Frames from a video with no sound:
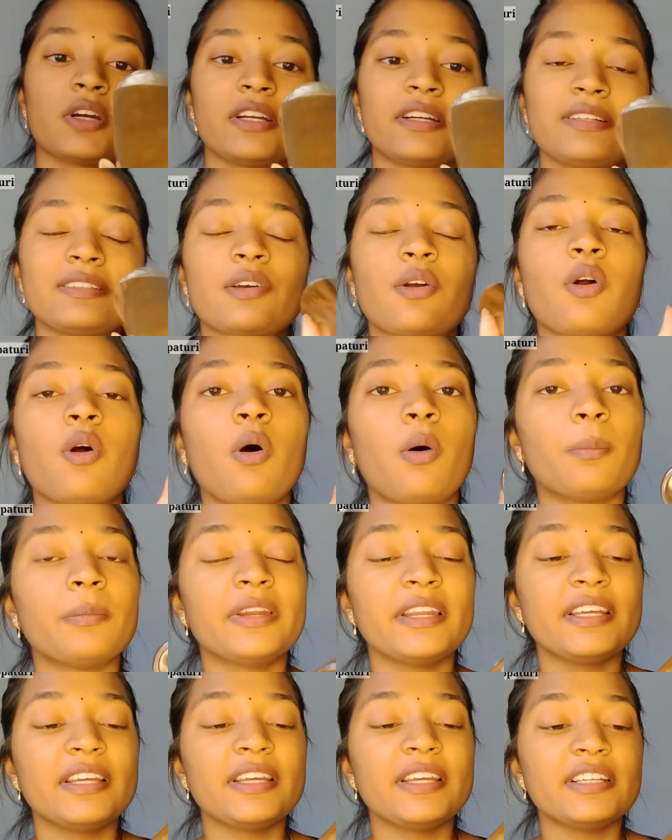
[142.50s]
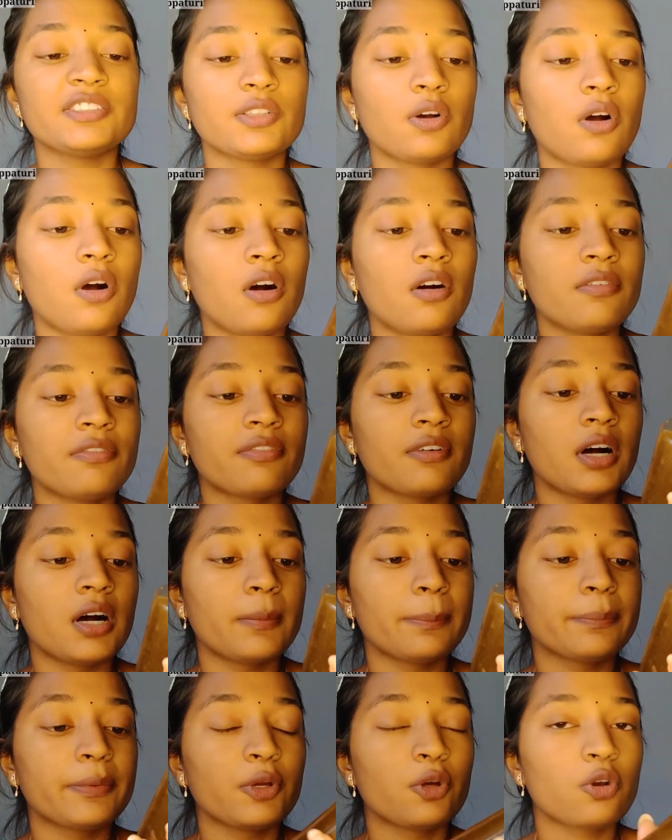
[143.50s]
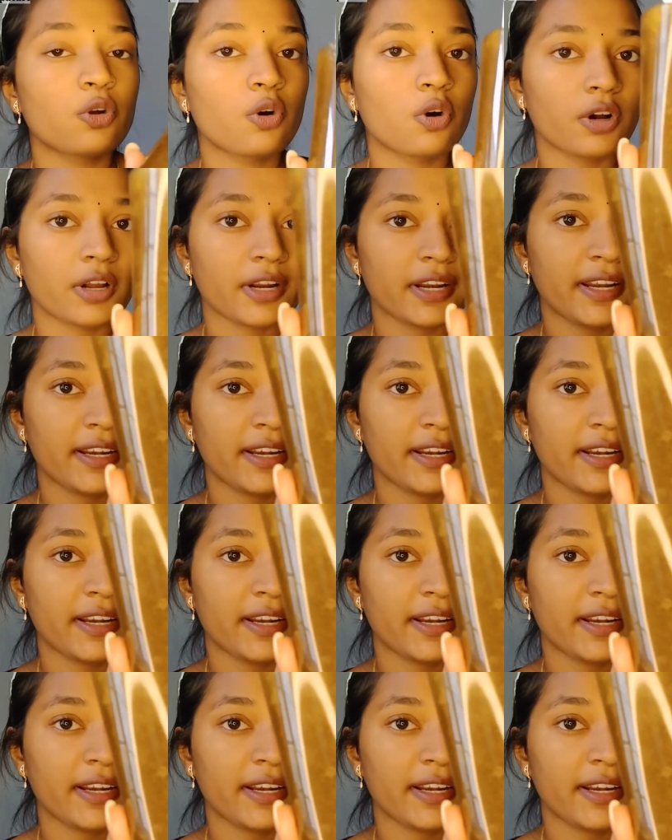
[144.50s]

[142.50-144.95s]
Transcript: is a combination of pure coconut